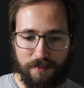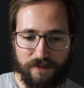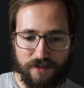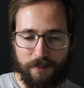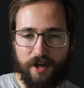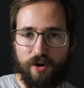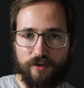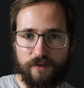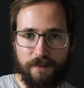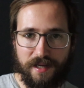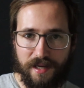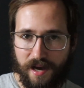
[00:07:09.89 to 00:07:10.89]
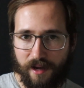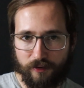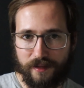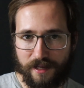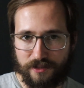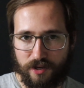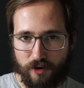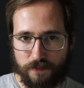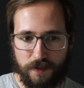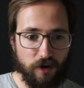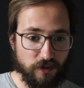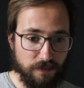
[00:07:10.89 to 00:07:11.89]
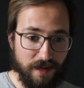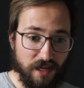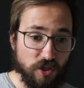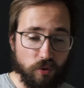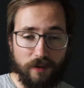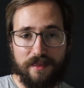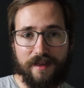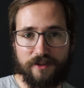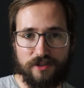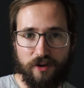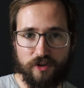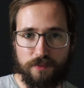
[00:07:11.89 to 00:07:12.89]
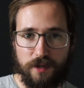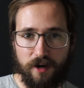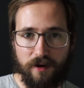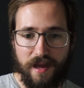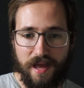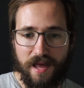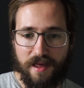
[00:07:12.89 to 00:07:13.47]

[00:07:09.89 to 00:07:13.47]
But if someone goes from making $100,000 per year to making $20,000 per year,